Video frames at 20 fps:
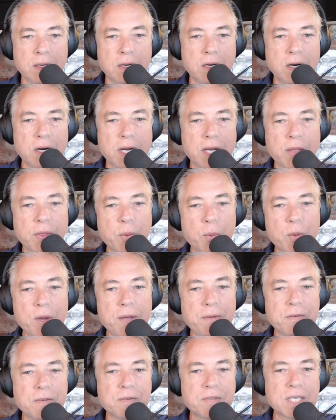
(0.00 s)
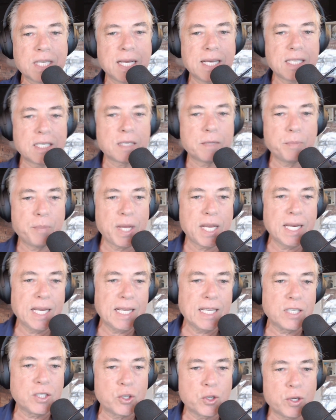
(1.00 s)
Right, the wave of states
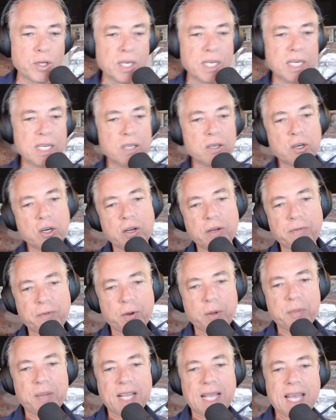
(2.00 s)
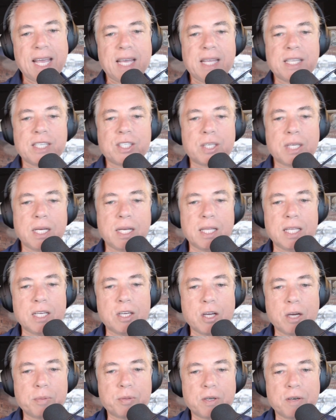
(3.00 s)
bending gender-affirming care this year, the
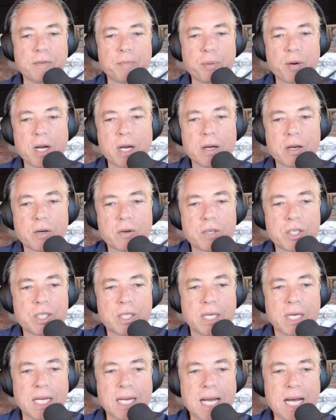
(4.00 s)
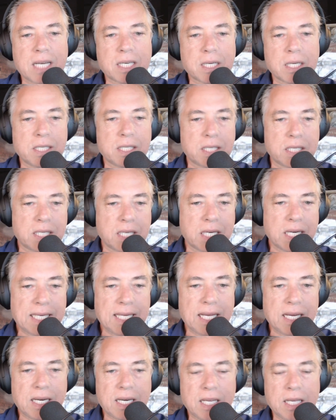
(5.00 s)
adoption of proud Christian nationalists as an
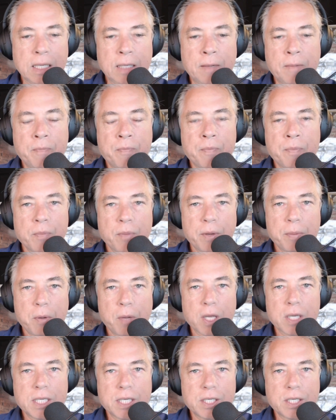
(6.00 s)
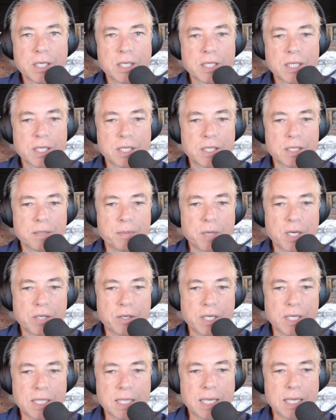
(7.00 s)
identity by politicians such as
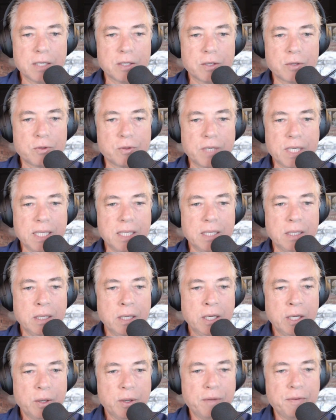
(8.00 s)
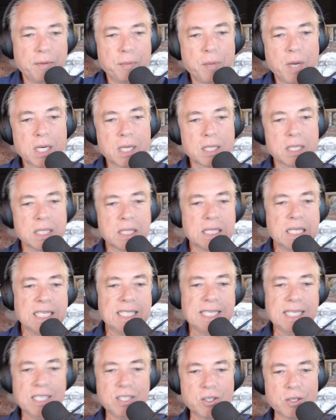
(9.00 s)
Marjorie Taylor Greene, even markets
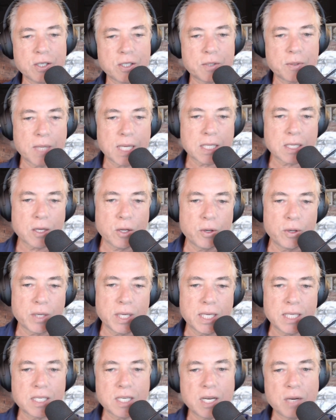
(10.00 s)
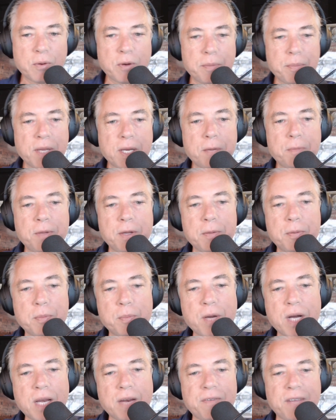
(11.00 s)
T-shirts with that slogan, is not what many people
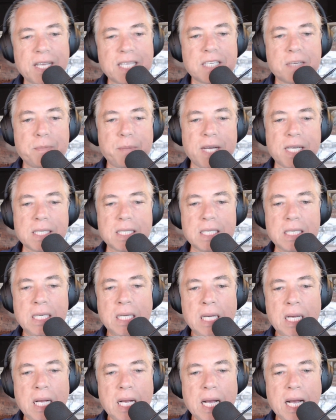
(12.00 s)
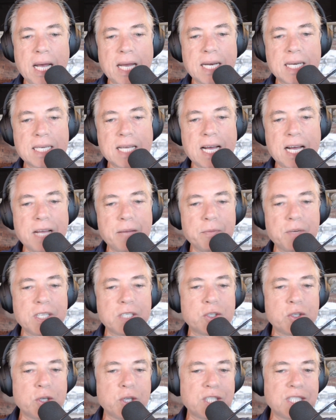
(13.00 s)
might have expected at a time when
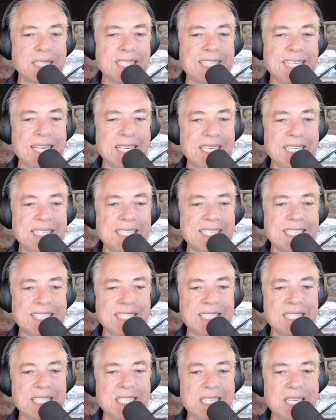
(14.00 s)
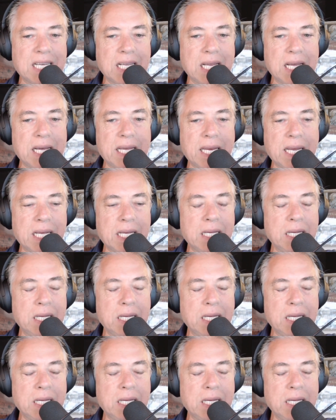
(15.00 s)
church attendance is declining.